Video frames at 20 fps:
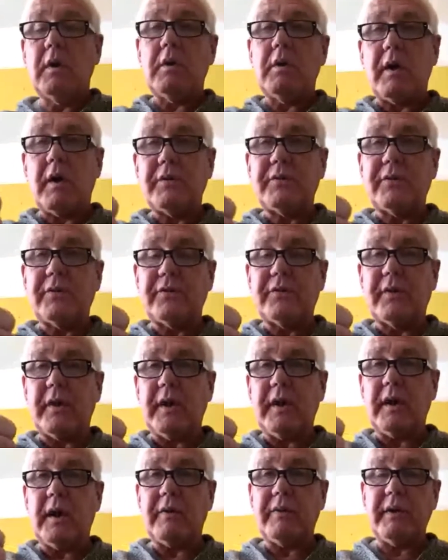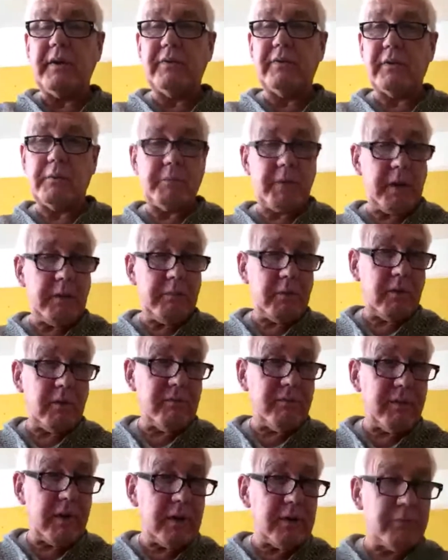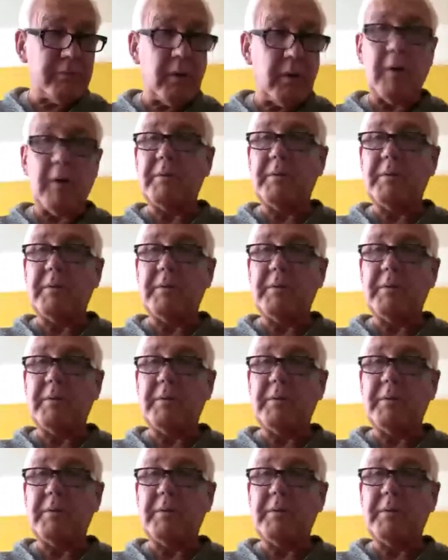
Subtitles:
Nice to see you. These are the people on Facebook,